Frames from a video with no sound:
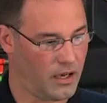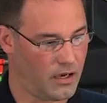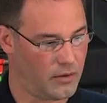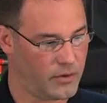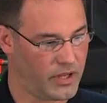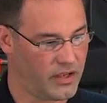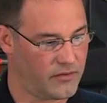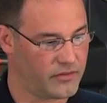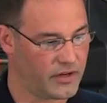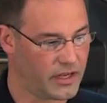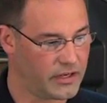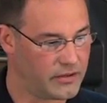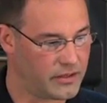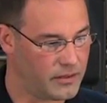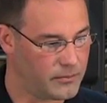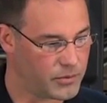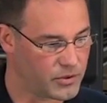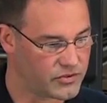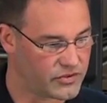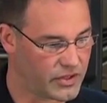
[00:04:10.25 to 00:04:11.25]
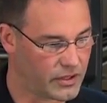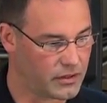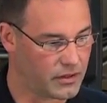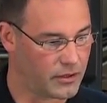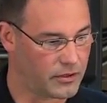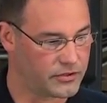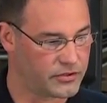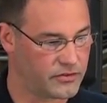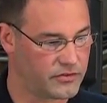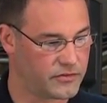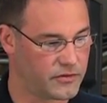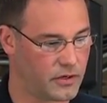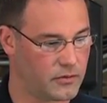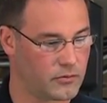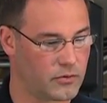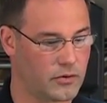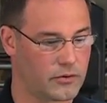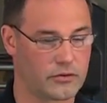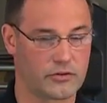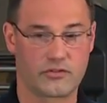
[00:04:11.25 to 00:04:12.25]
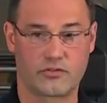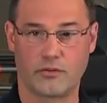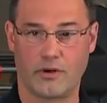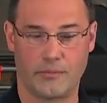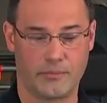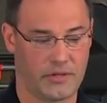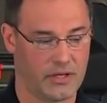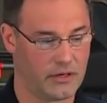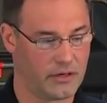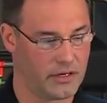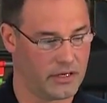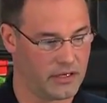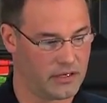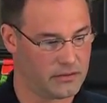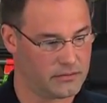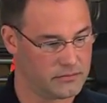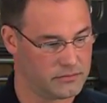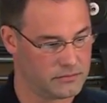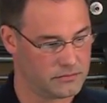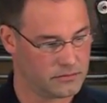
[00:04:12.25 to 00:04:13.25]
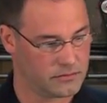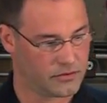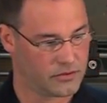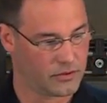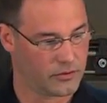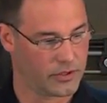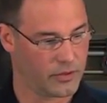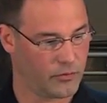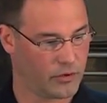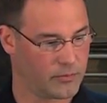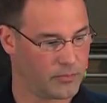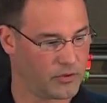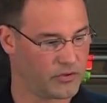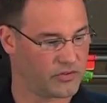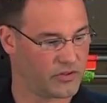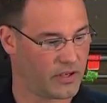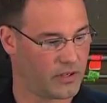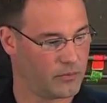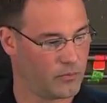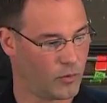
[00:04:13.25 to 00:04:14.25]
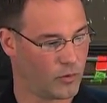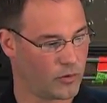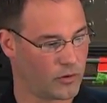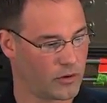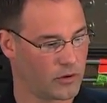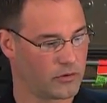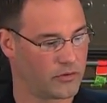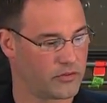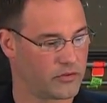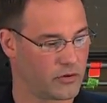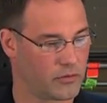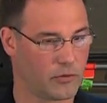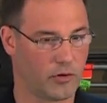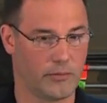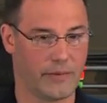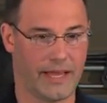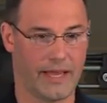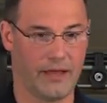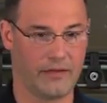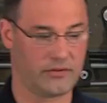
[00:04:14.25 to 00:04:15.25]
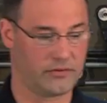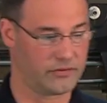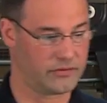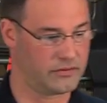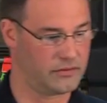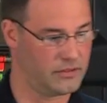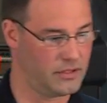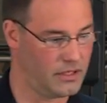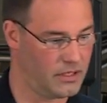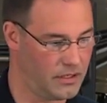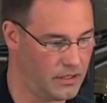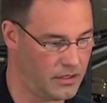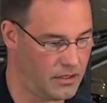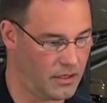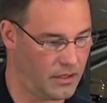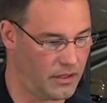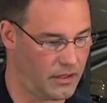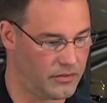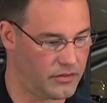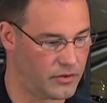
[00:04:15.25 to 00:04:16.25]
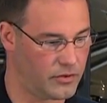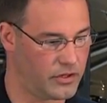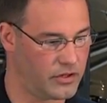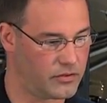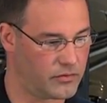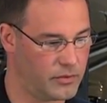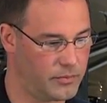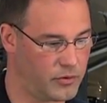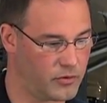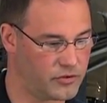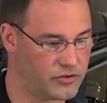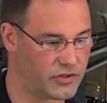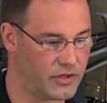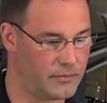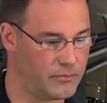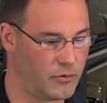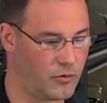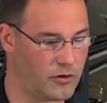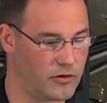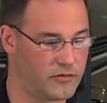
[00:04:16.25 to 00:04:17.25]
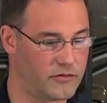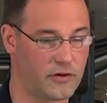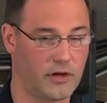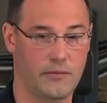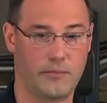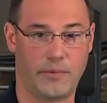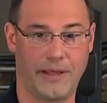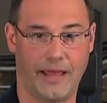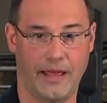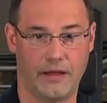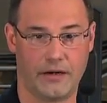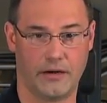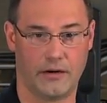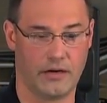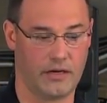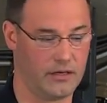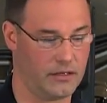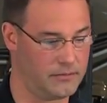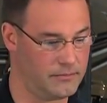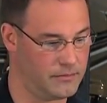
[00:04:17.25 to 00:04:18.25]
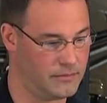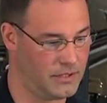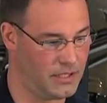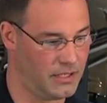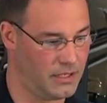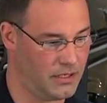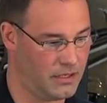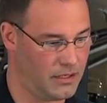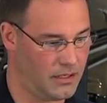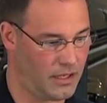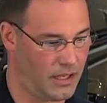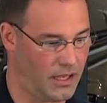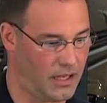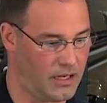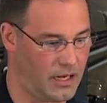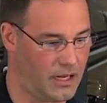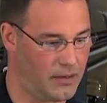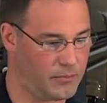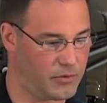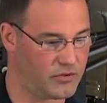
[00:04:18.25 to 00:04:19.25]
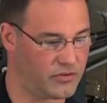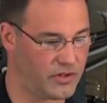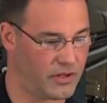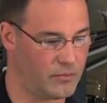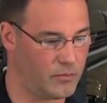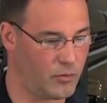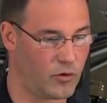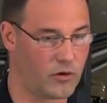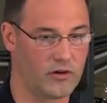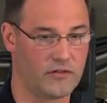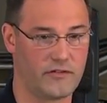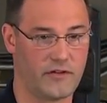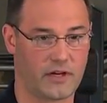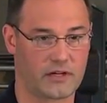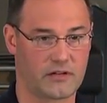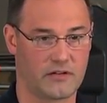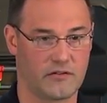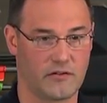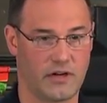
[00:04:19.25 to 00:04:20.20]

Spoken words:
We have 19% larger front rotor swept area, 31% more thermal mass, 33% more front pad area, and 8% more effective